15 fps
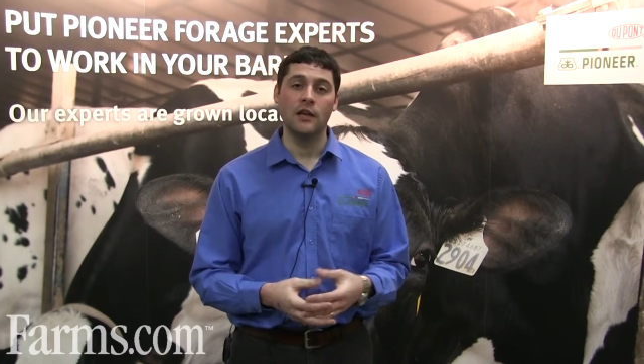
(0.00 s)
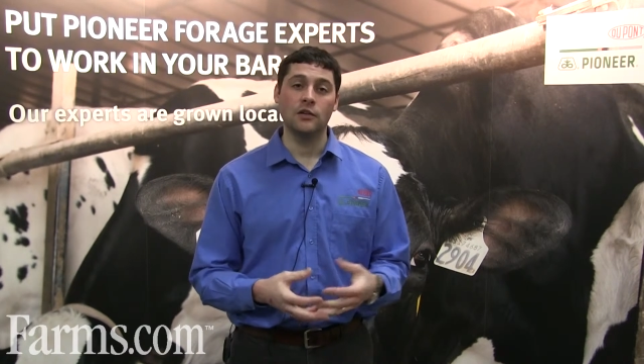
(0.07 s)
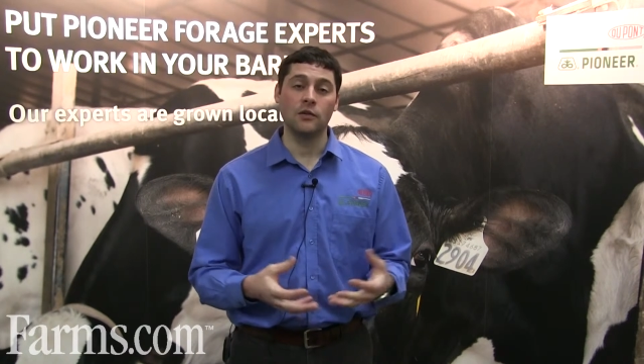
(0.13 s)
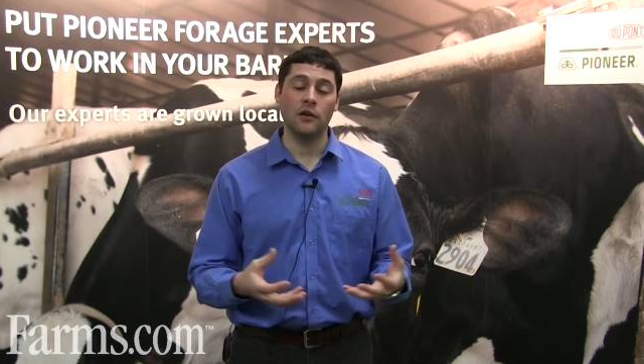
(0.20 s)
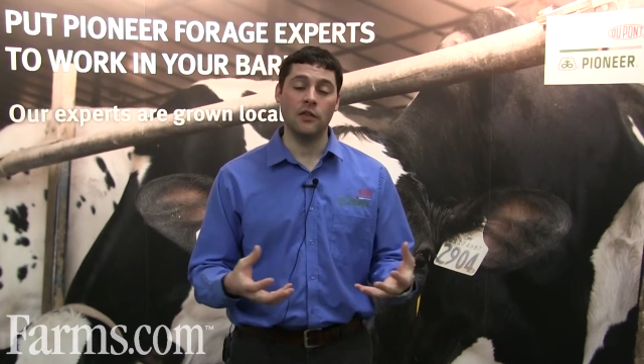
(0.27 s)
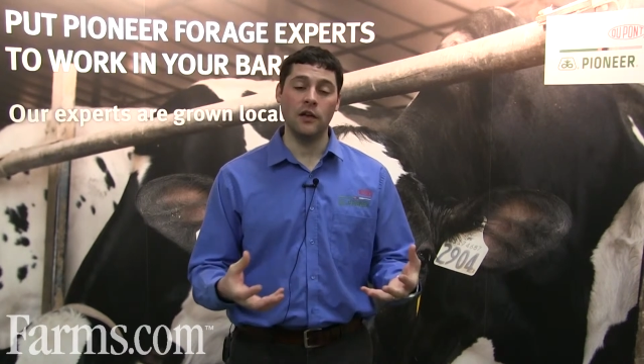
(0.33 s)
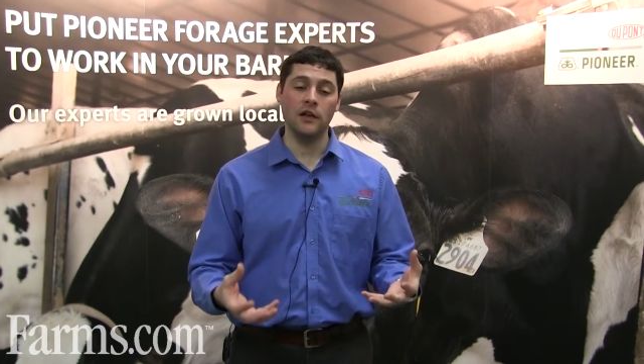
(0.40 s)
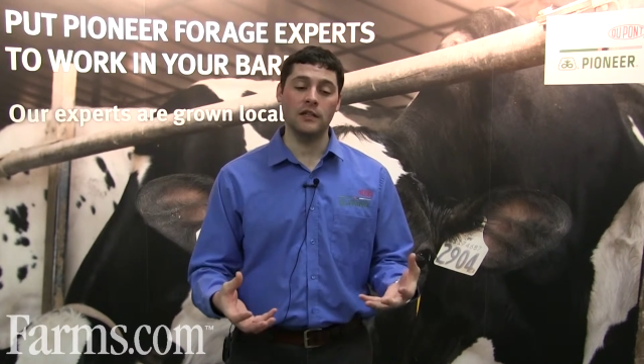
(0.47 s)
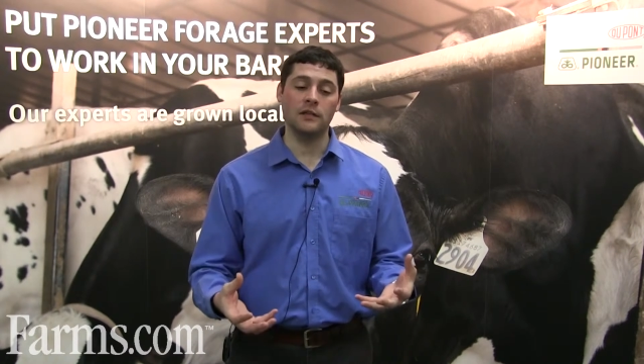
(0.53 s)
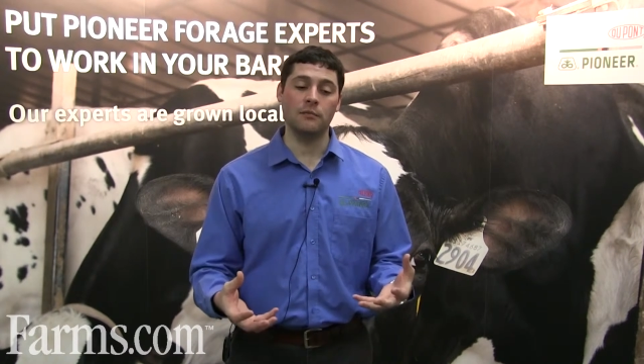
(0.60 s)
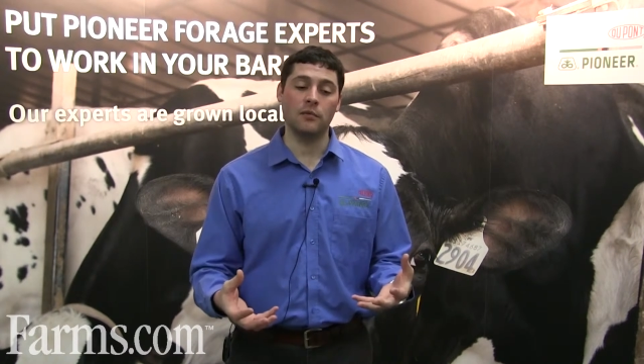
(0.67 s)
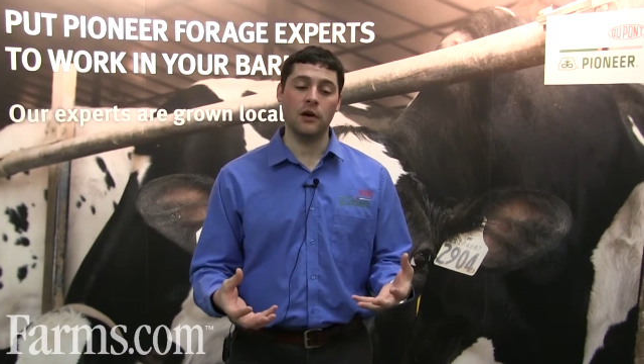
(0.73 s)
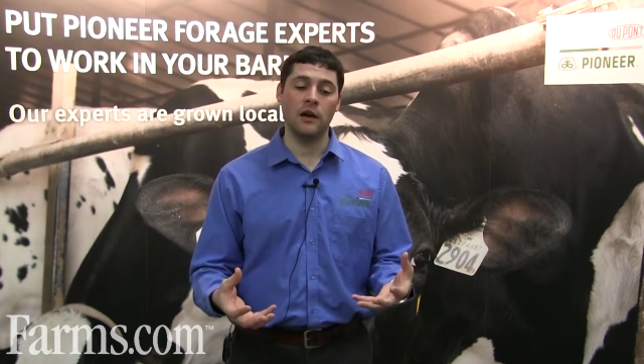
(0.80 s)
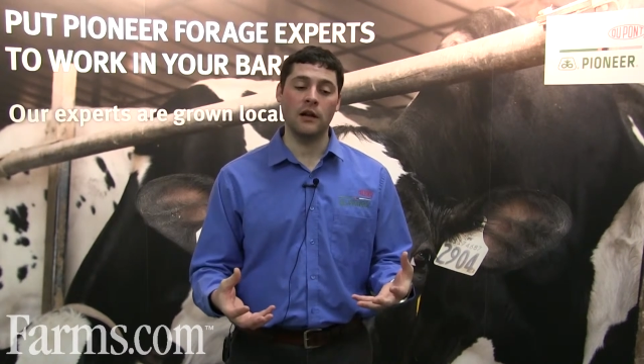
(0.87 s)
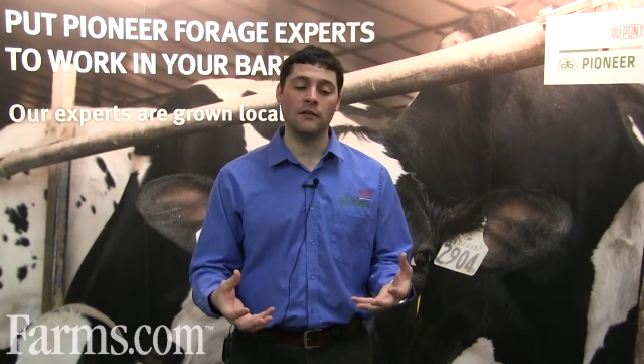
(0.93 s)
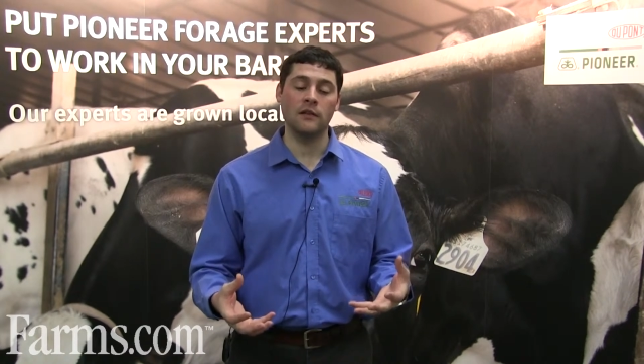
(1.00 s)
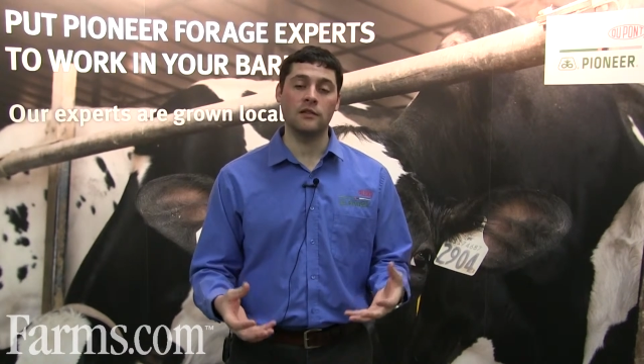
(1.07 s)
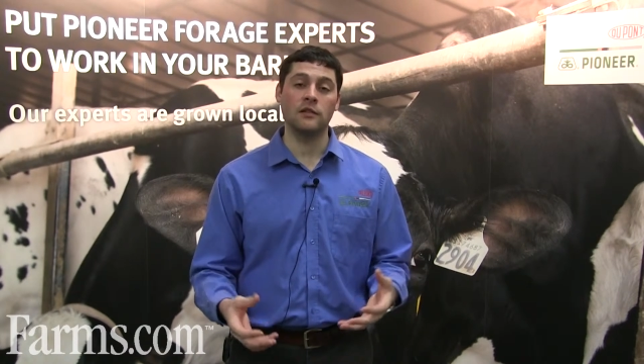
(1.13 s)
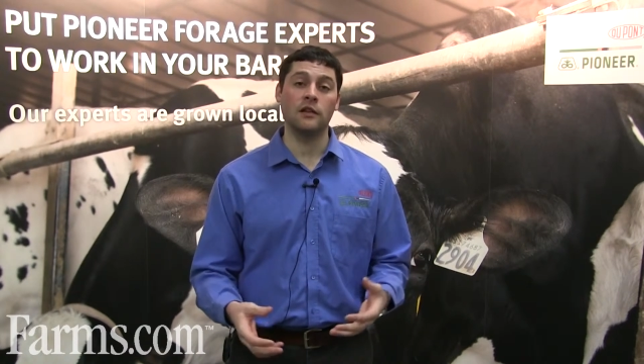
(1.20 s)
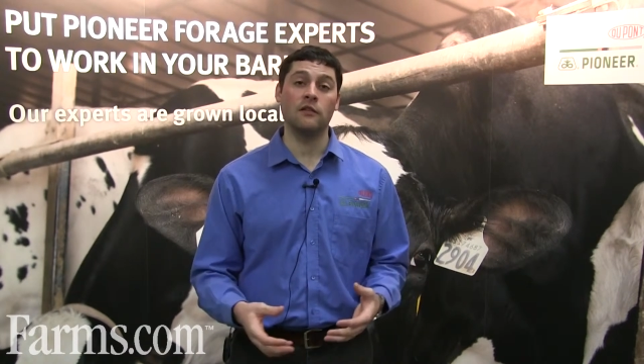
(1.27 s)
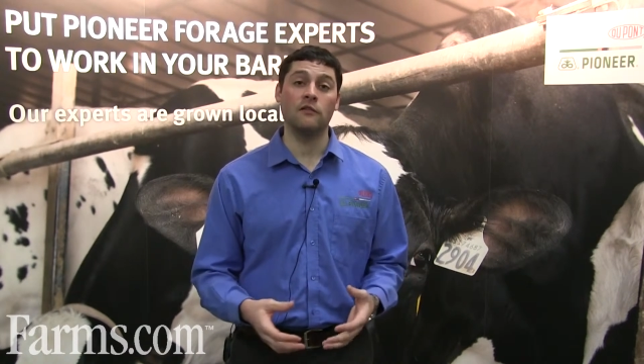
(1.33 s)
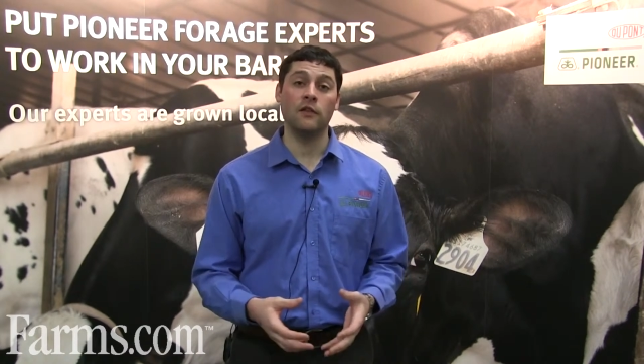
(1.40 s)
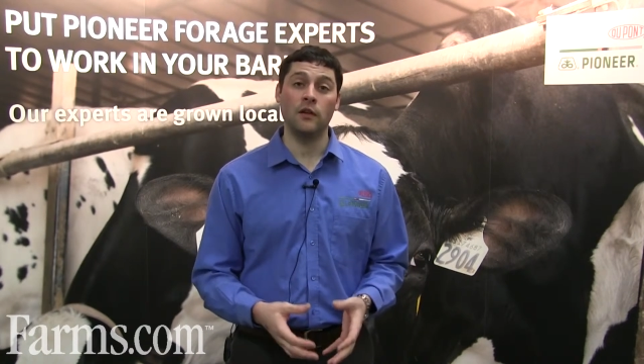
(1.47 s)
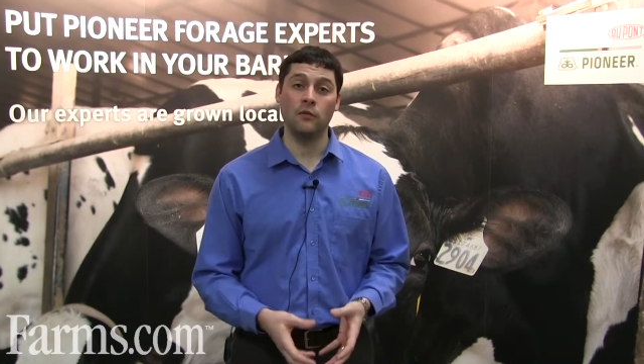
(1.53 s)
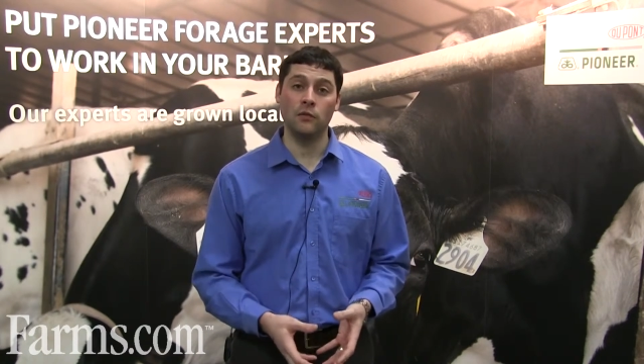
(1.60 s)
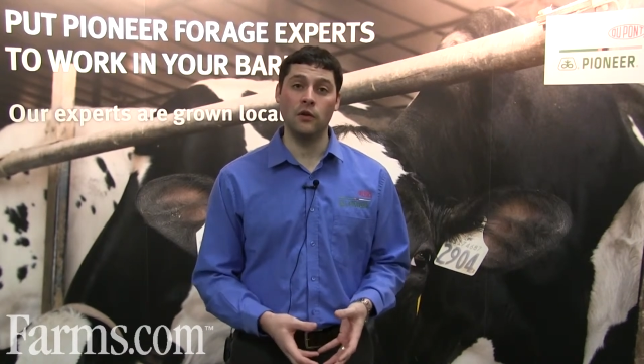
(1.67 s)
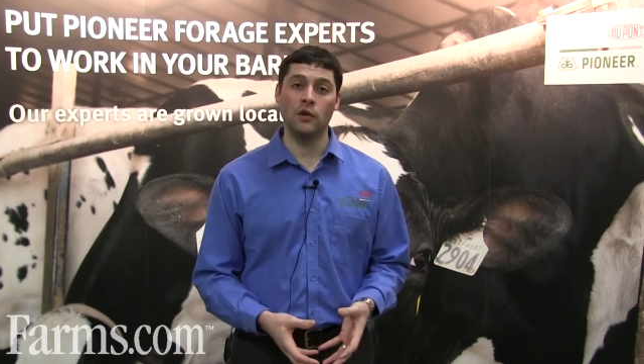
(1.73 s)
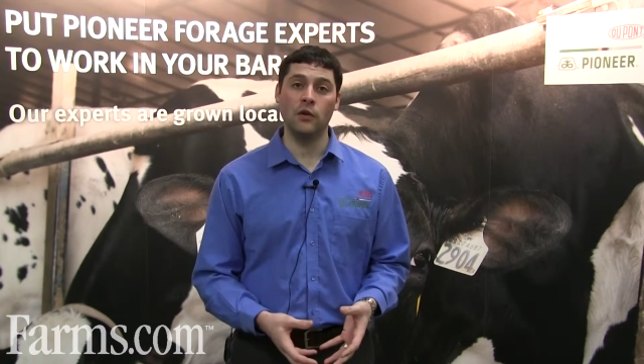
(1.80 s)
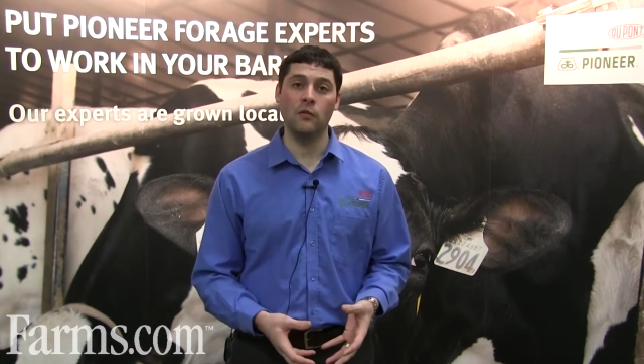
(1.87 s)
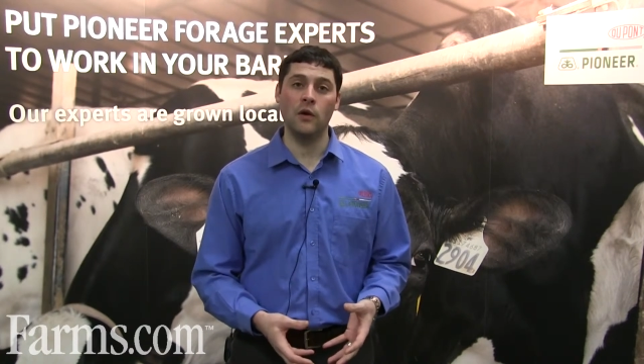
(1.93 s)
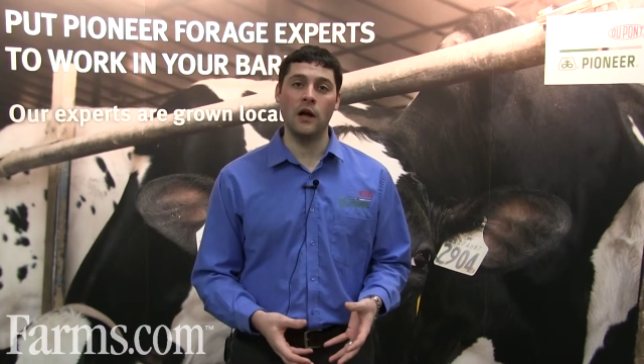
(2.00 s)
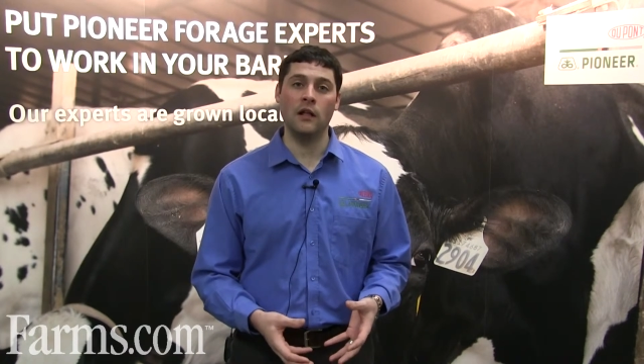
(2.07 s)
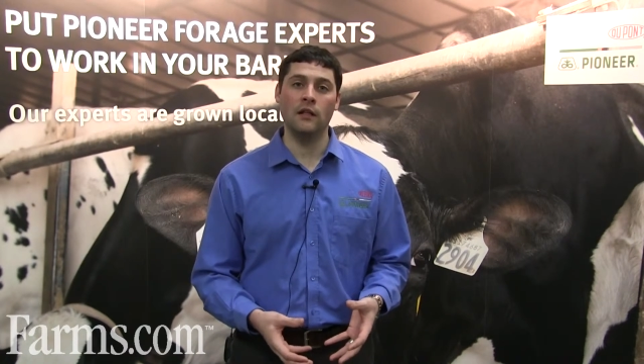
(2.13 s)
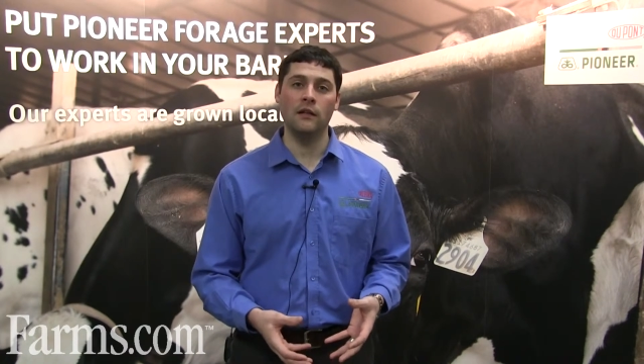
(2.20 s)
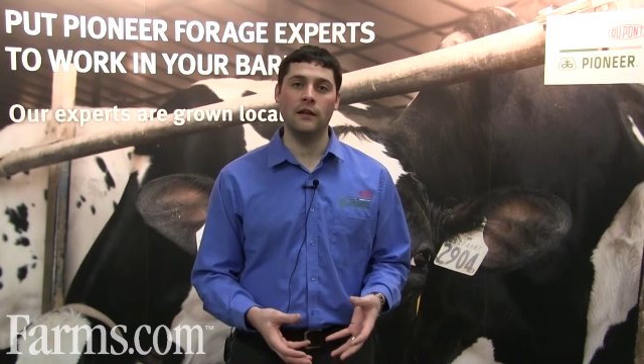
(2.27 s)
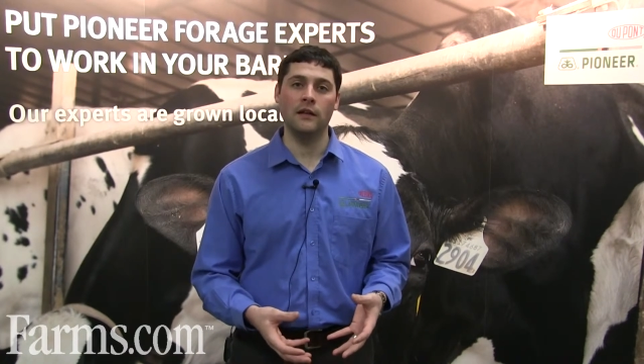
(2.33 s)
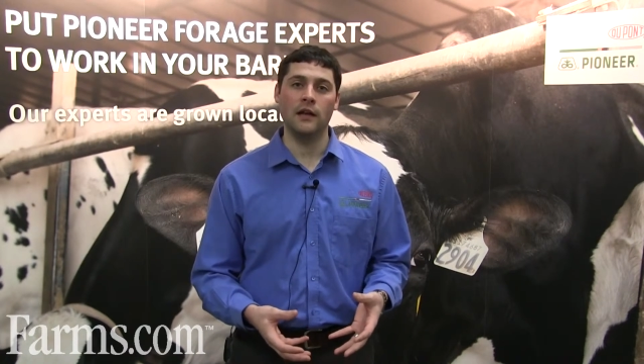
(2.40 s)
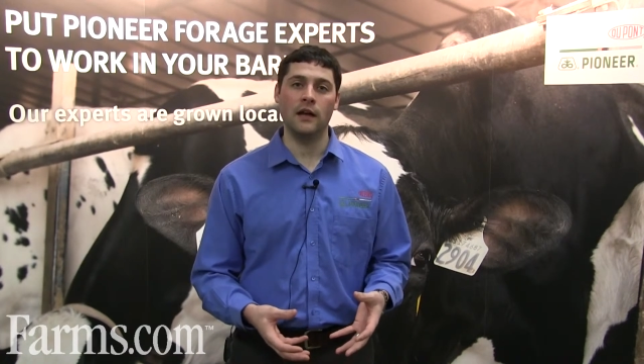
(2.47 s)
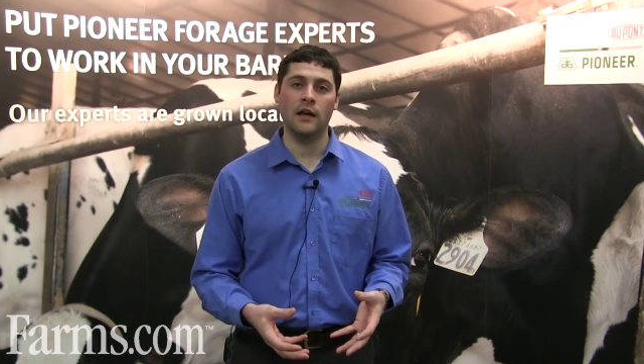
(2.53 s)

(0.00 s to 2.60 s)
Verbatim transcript: So I think it's a product that's going to fit really well